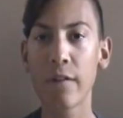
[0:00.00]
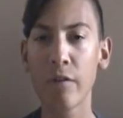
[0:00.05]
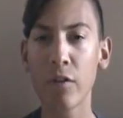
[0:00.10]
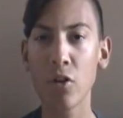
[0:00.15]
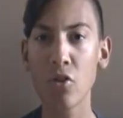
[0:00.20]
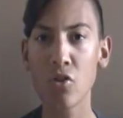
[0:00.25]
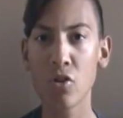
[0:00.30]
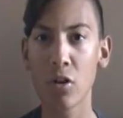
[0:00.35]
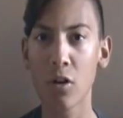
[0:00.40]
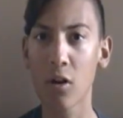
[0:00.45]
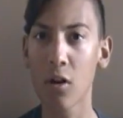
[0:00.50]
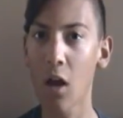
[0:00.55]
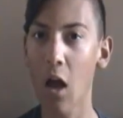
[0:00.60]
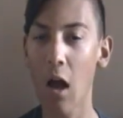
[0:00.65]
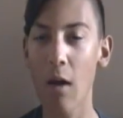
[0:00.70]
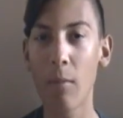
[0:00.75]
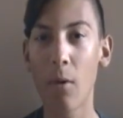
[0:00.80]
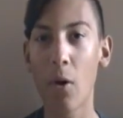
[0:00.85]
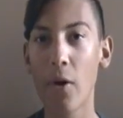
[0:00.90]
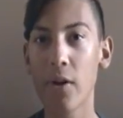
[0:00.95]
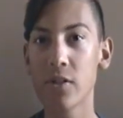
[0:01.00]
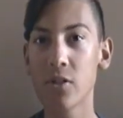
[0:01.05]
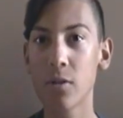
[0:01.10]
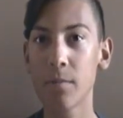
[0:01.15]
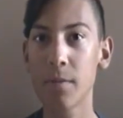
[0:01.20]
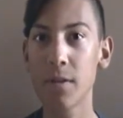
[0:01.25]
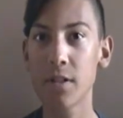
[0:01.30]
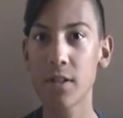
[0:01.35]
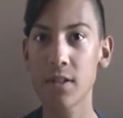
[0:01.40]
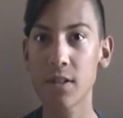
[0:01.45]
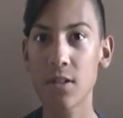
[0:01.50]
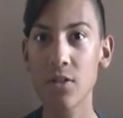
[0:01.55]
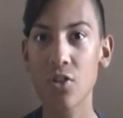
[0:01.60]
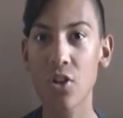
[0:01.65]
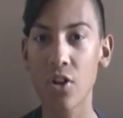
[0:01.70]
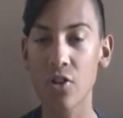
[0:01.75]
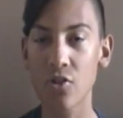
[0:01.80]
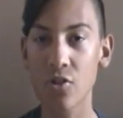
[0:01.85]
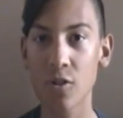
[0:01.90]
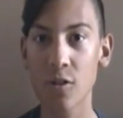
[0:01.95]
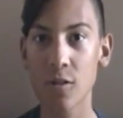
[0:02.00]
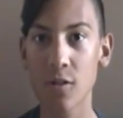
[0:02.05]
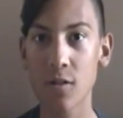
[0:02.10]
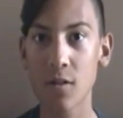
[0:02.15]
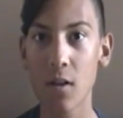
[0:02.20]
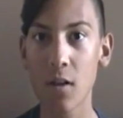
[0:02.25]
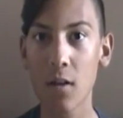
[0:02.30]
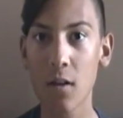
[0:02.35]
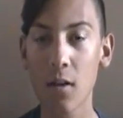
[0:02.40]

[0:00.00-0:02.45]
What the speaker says: future. I'm always open to suggestions.